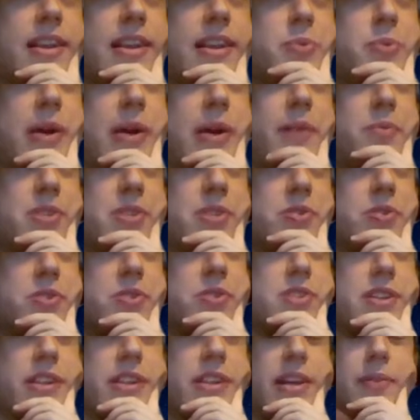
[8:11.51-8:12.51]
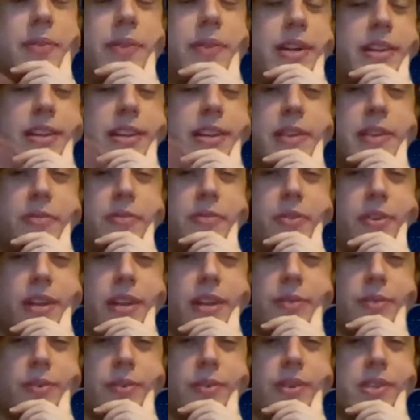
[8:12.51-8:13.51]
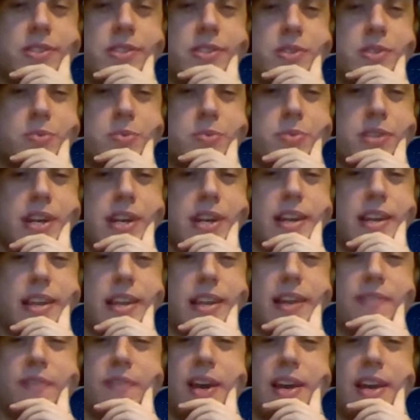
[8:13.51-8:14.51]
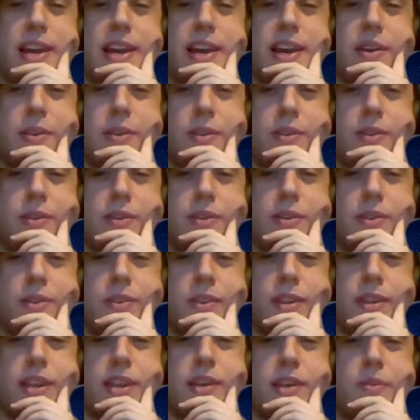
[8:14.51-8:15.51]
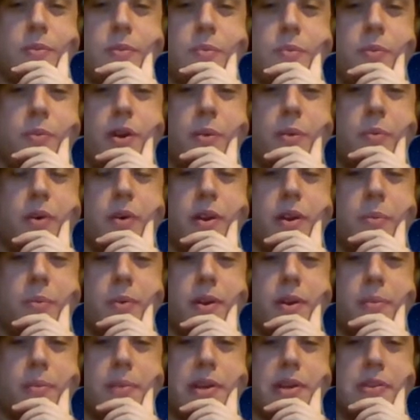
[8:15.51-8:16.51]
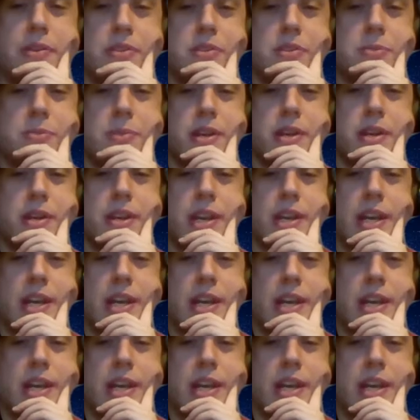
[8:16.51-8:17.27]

That's why I was interested in like reading the different like religions, was kind of like find out like what appeals to me